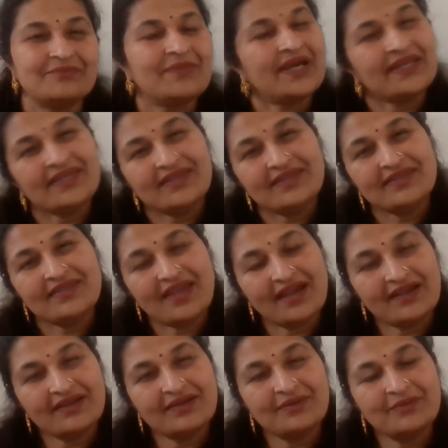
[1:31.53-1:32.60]
My
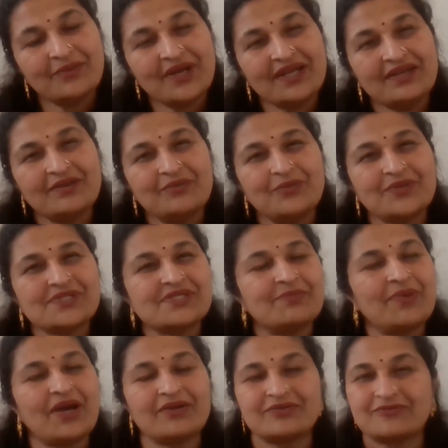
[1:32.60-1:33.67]
younger one was
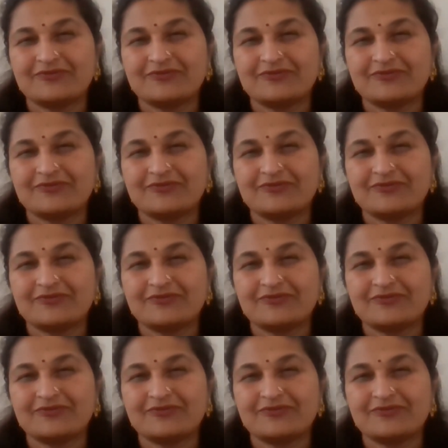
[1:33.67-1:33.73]
about